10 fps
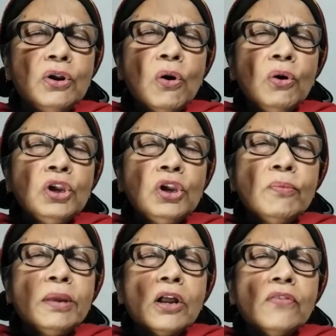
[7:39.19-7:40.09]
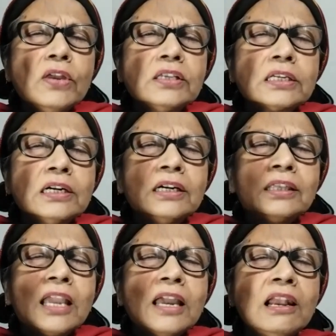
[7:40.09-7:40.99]
No human on this
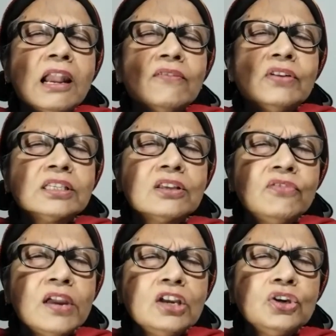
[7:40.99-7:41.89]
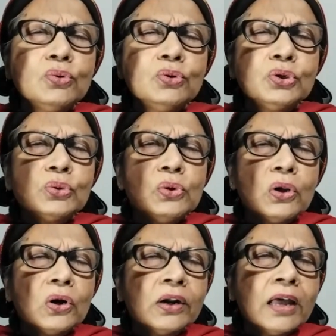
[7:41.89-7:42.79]
earth can love us the way you do,
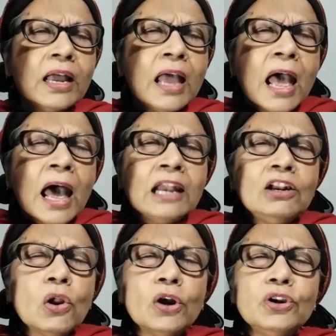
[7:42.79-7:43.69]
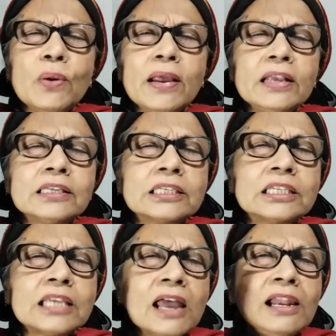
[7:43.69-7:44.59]
Lord. And Lord, you
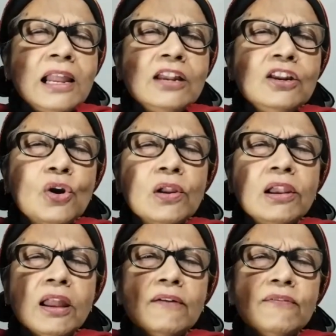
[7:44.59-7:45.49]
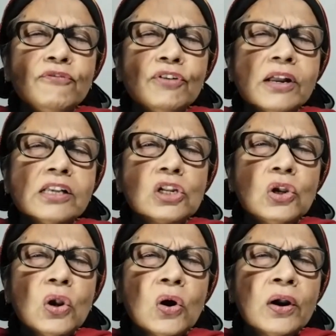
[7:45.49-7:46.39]
excel in your love for us,
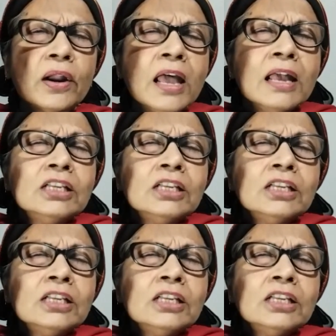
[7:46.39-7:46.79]
Lord.